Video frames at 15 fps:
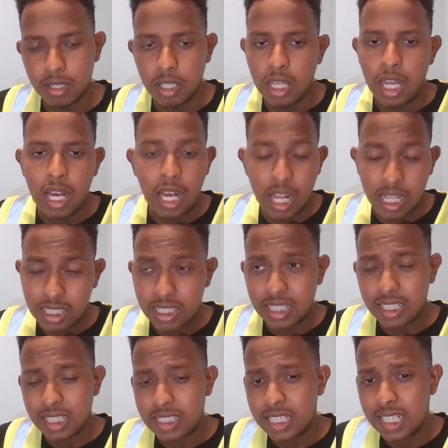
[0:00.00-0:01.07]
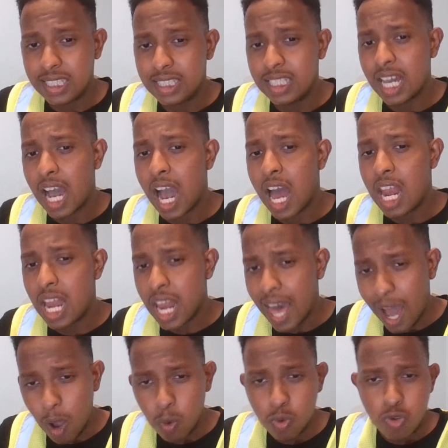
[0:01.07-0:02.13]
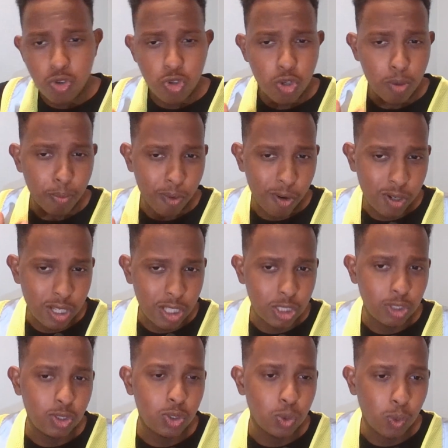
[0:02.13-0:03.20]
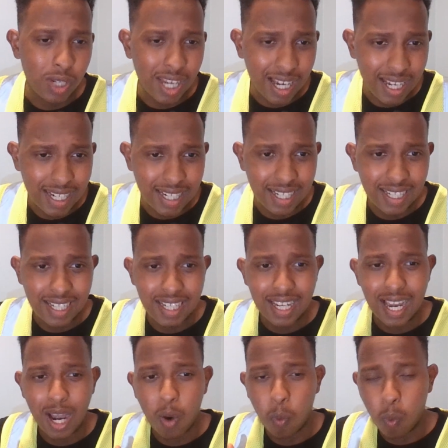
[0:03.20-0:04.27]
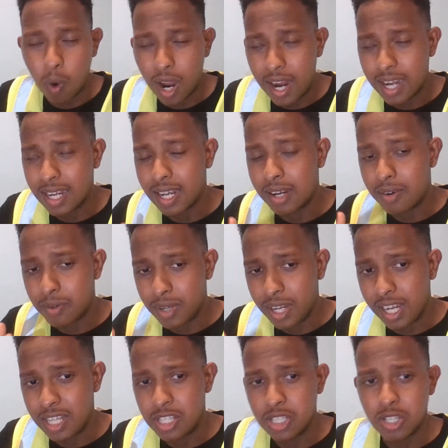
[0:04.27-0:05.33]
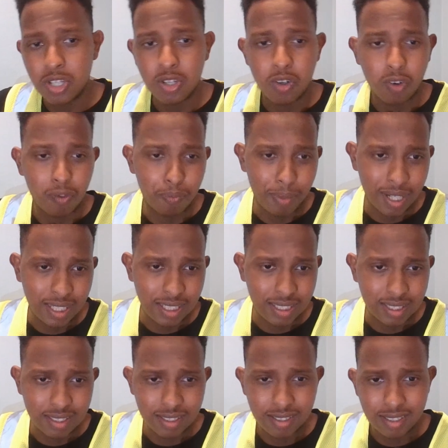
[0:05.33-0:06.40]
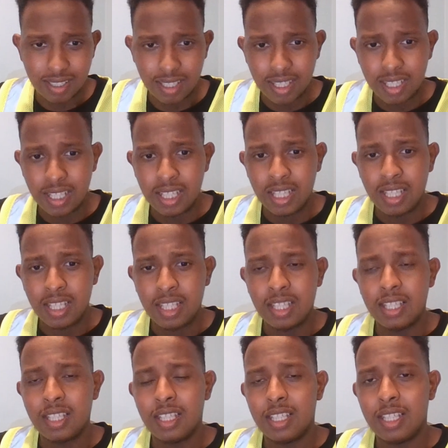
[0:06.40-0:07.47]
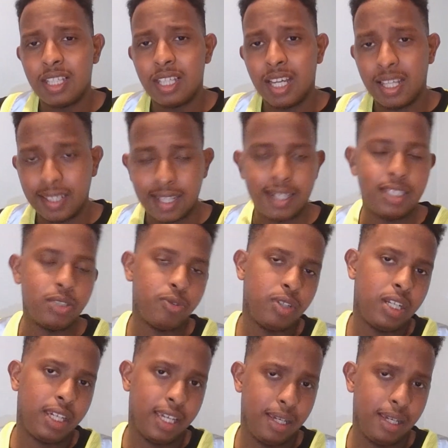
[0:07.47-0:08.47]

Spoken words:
Larger data sets allows your model to learn a wider range of patterns, and that is really key.